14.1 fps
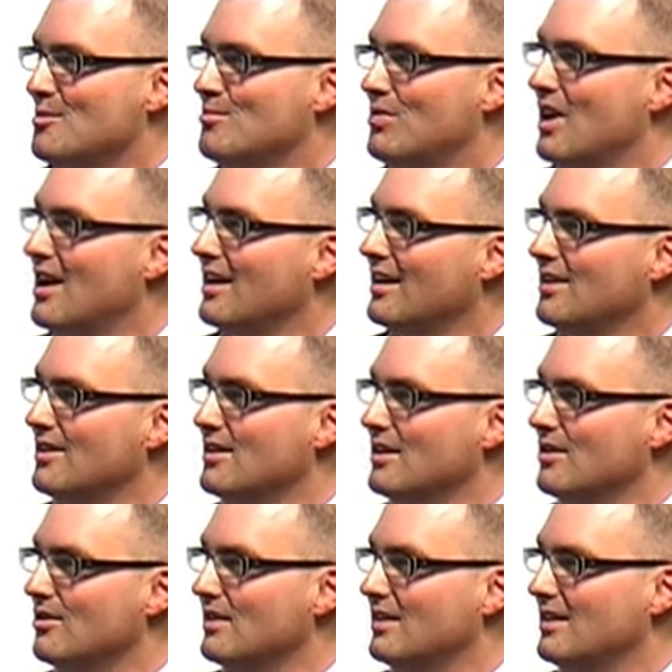But, you
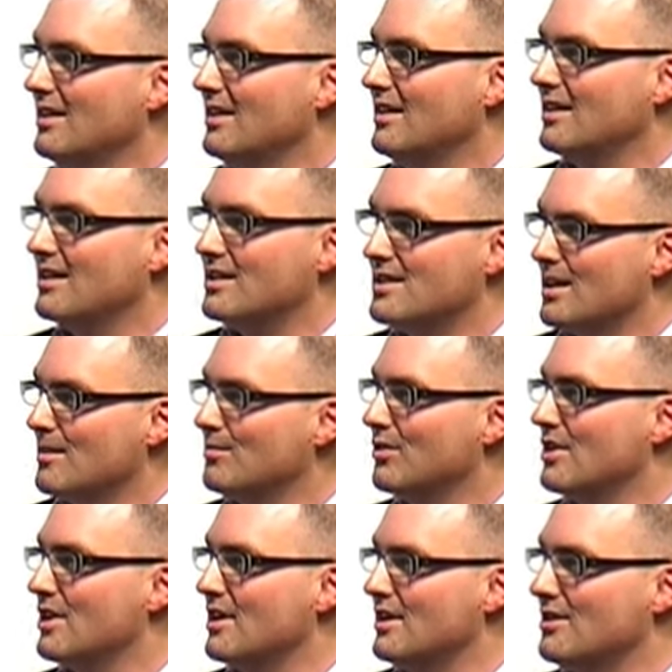know, in a
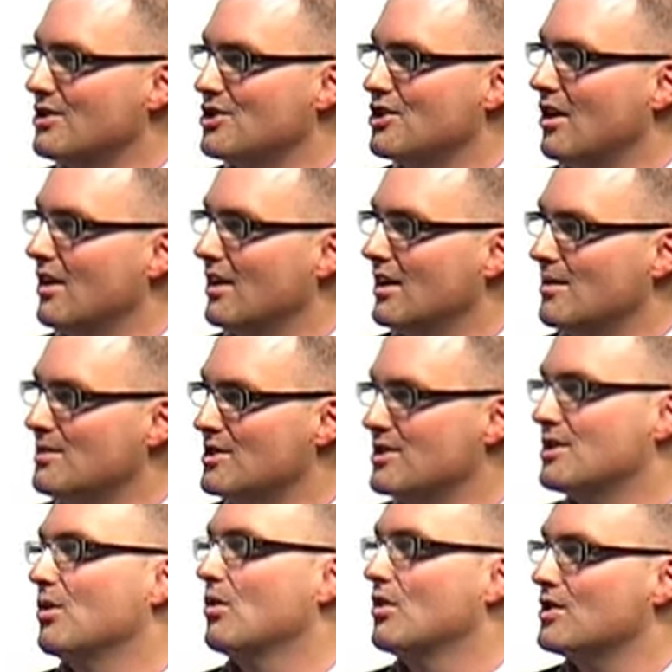contemporary shot, I mean,
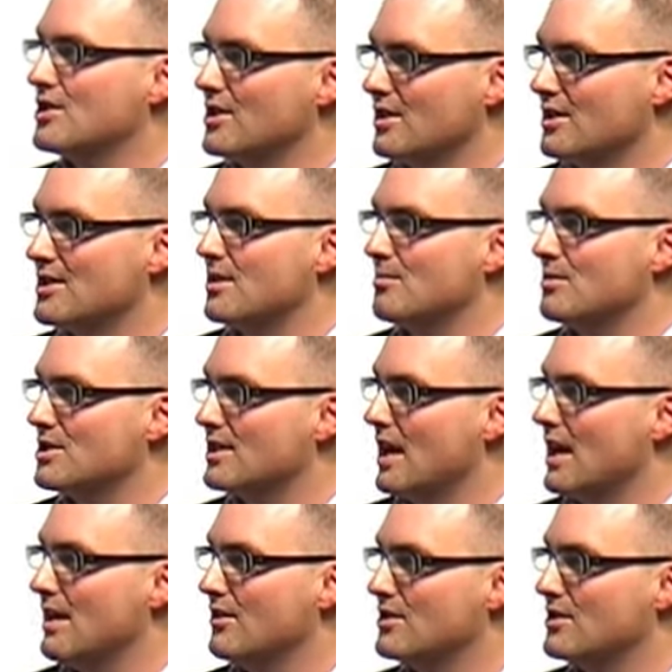just gorgeous on a summer's day.